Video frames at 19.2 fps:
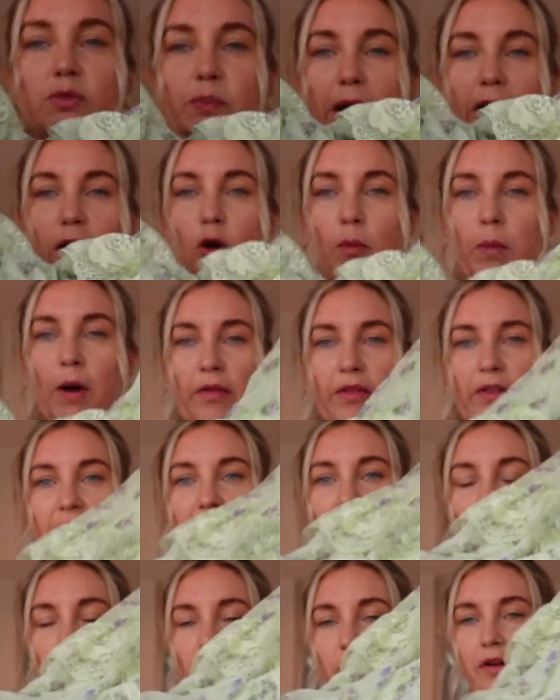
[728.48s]
pick up on the
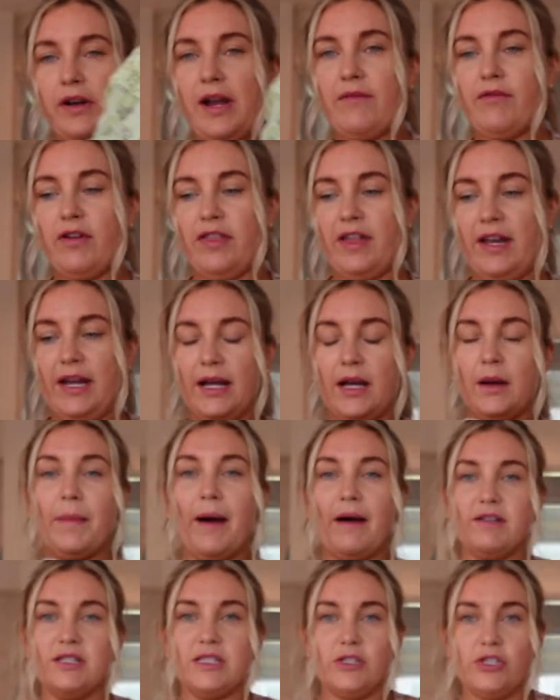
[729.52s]
camera and everything in
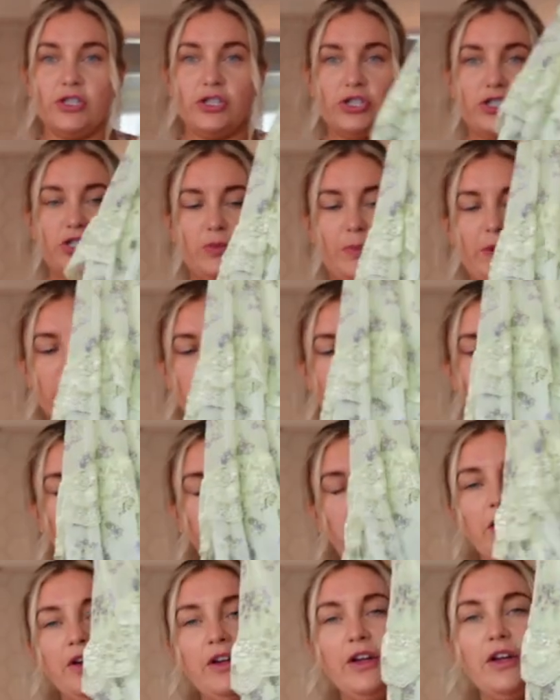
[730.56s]
comparison to just a
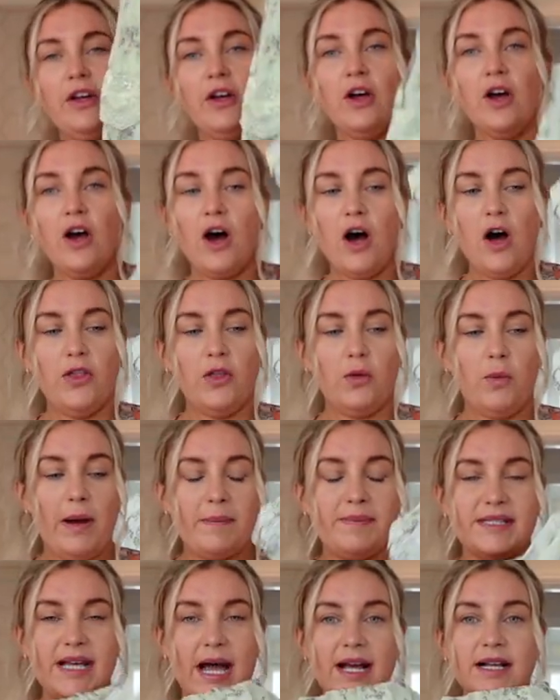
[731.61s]
picture on the
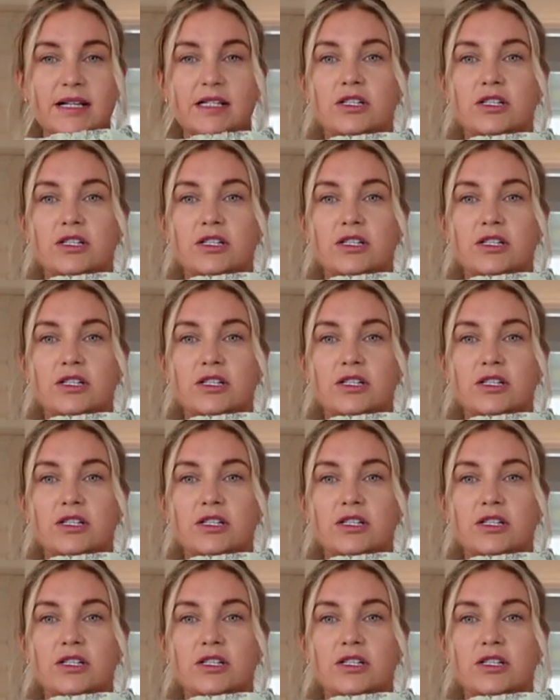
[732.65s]
website.